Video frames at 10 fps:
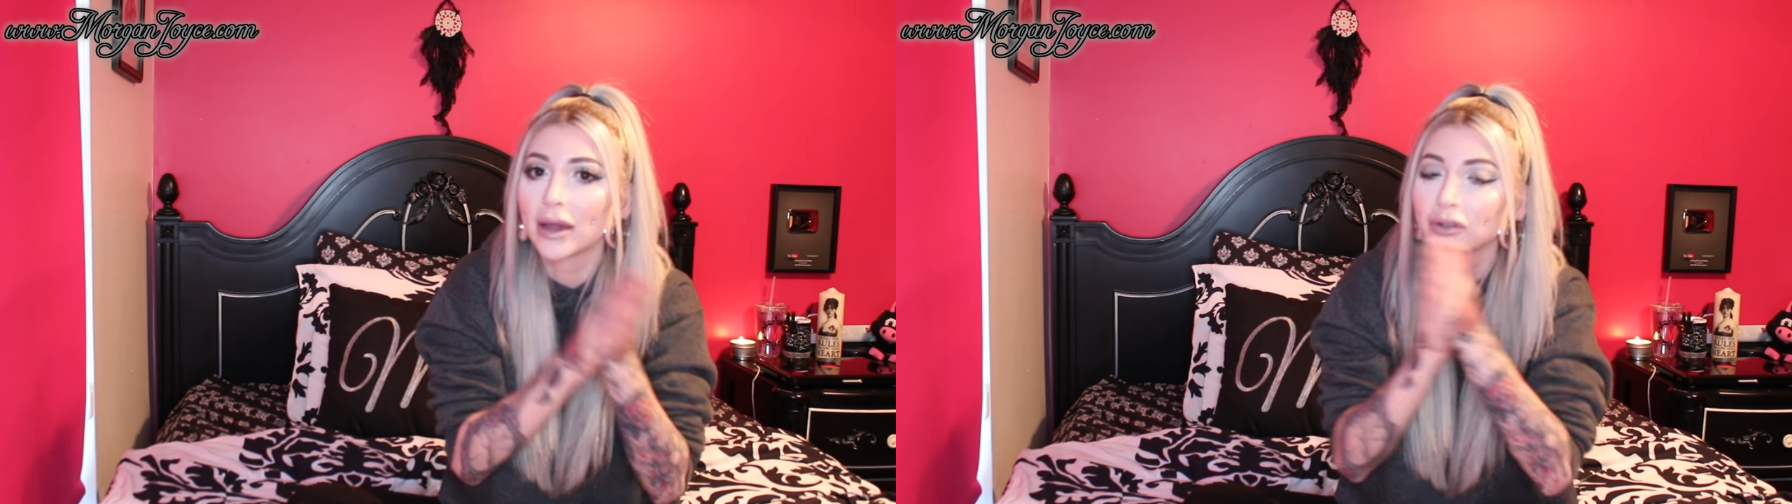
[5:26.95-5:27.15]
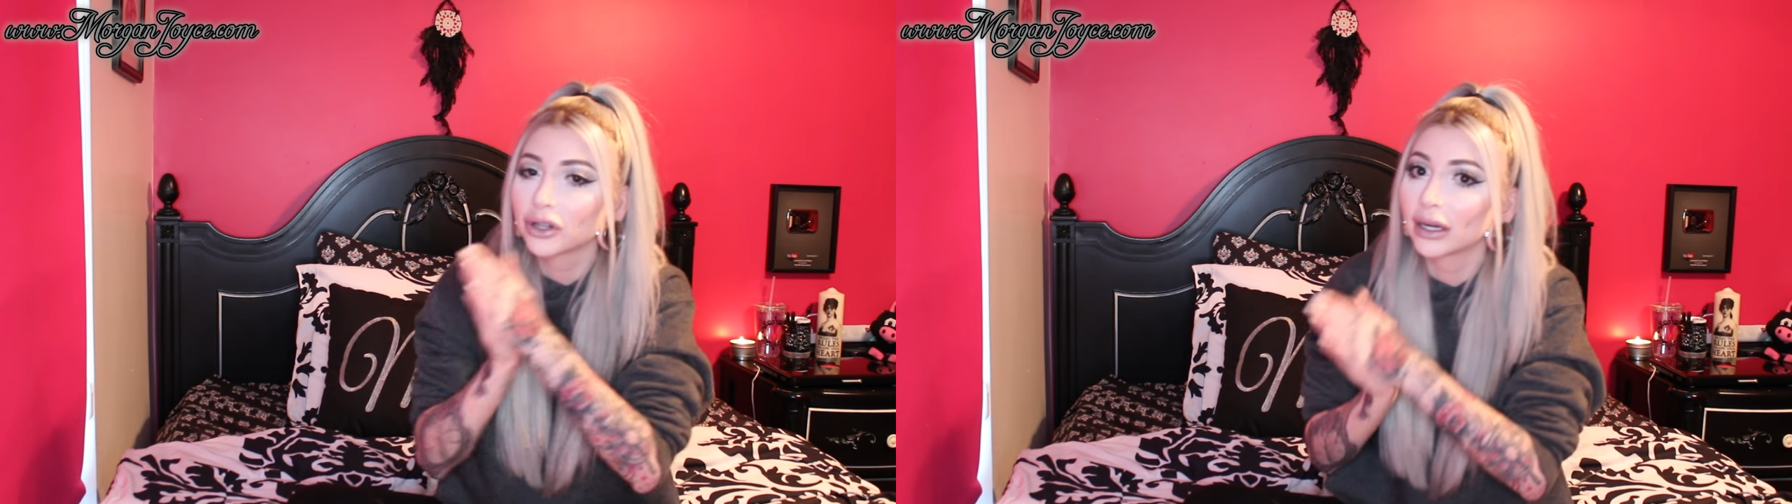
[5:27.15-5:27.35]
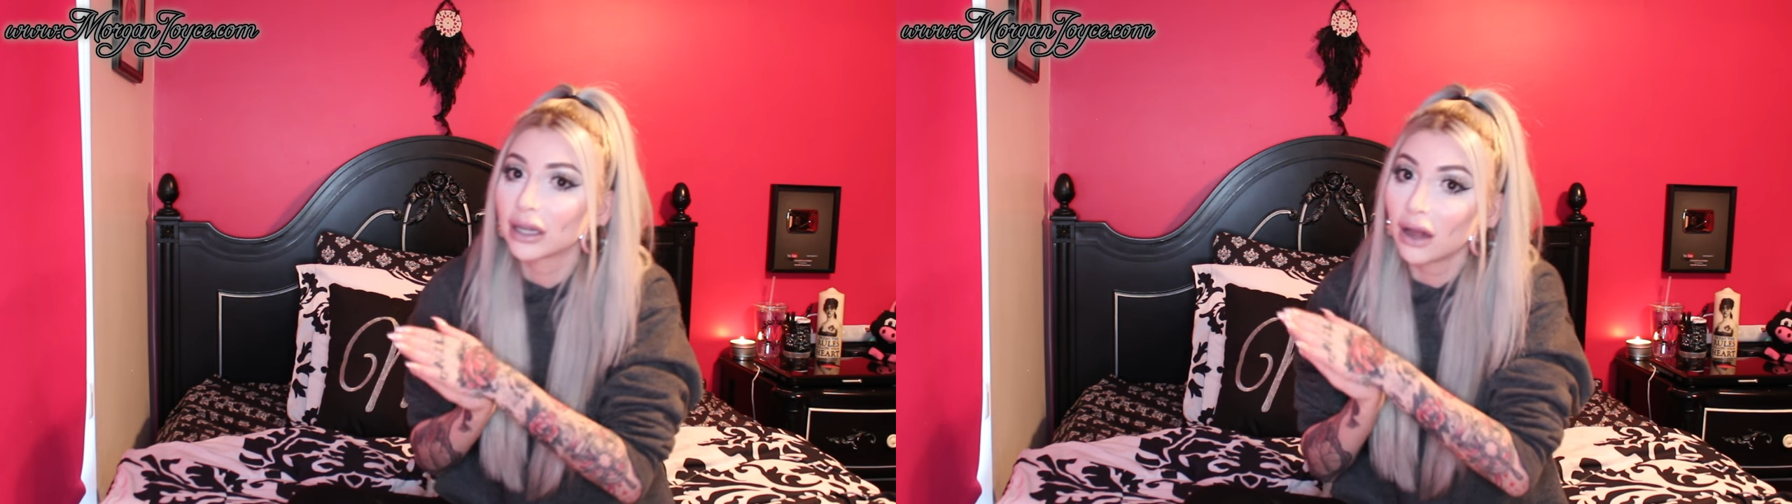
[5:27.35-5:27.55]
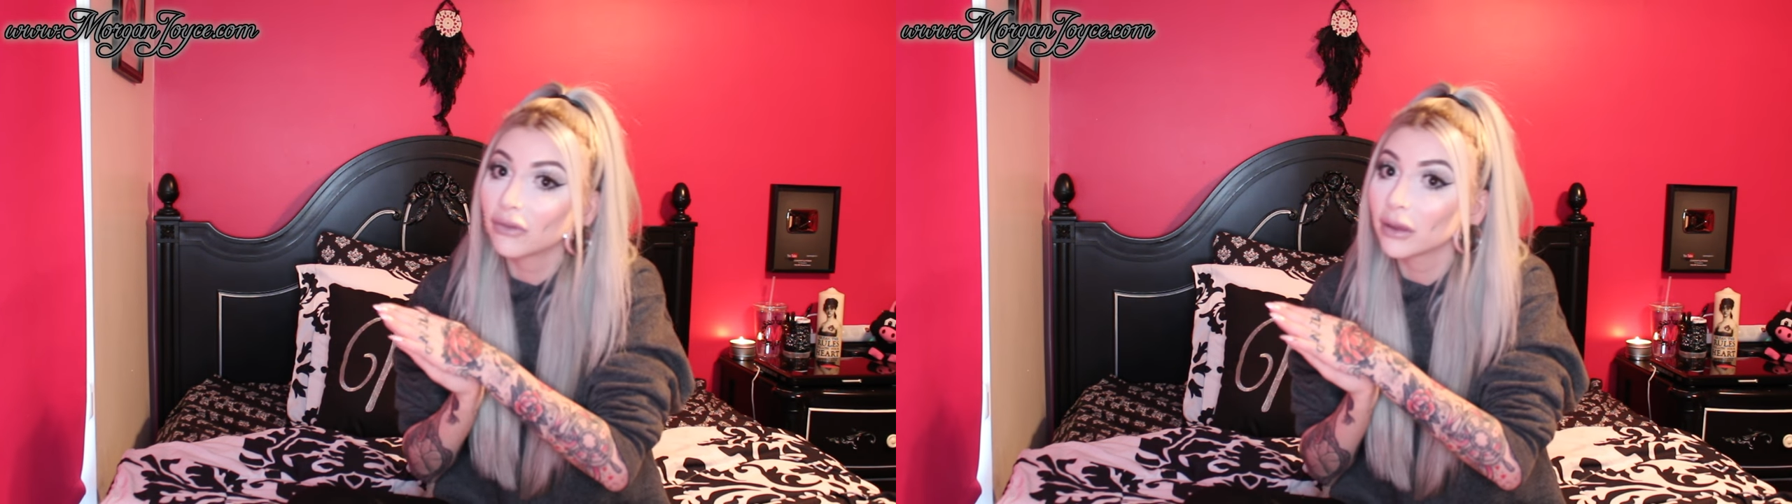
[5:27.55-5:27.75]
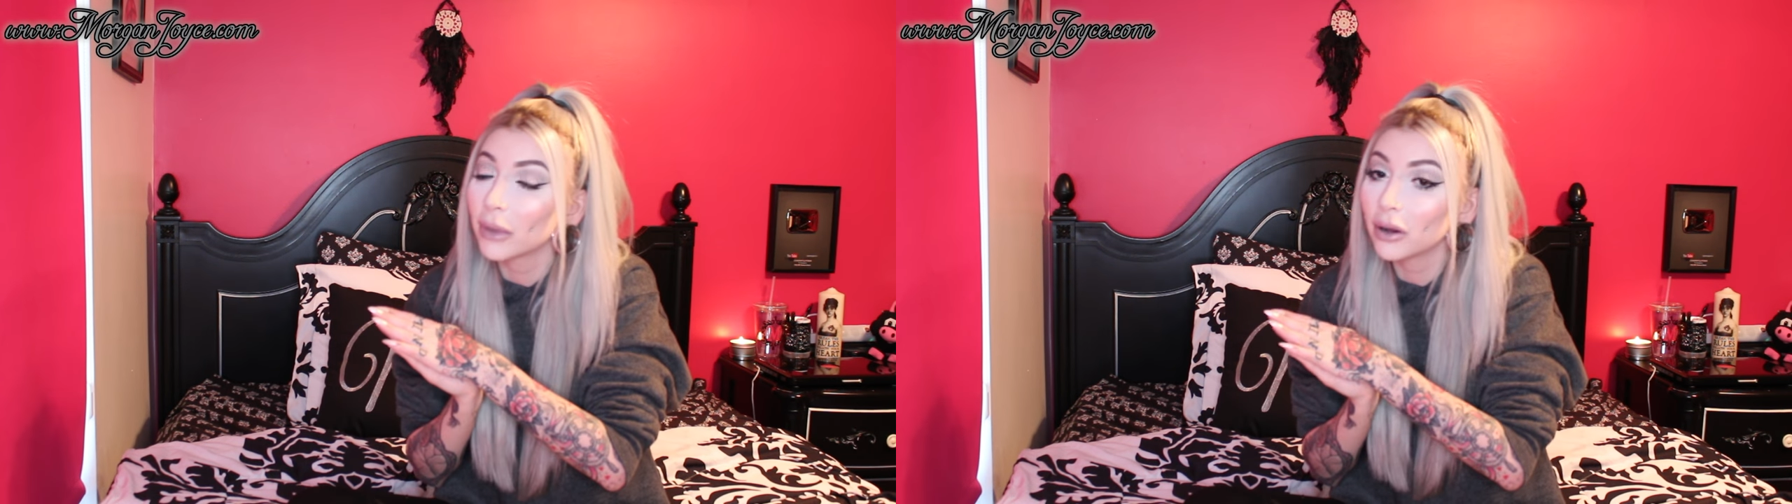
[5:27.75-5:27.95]
out, trying to
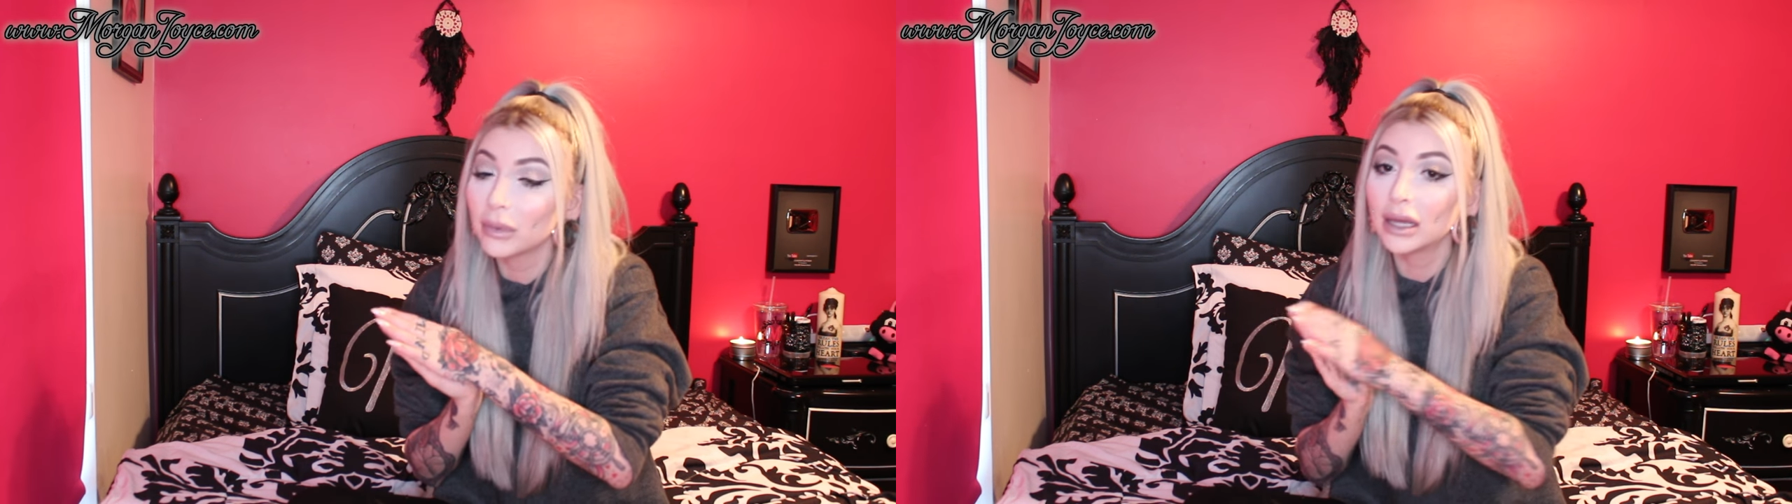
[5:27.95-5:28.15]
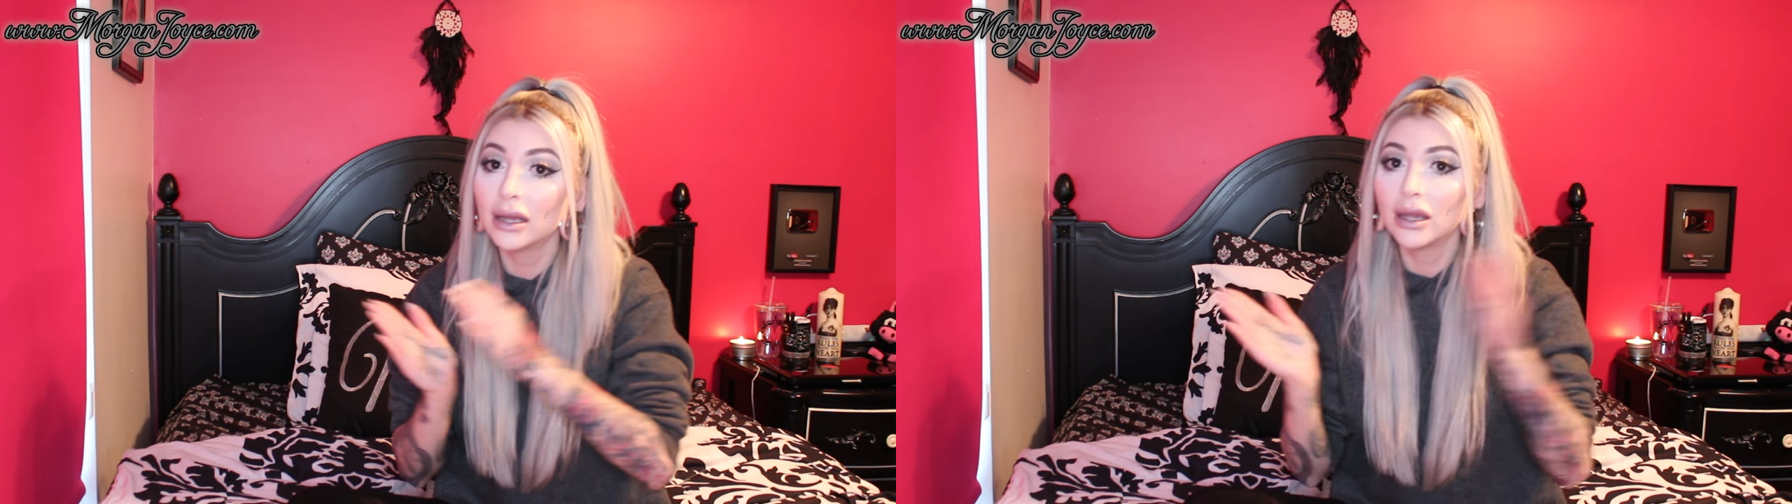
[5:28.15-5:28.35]
cover them up,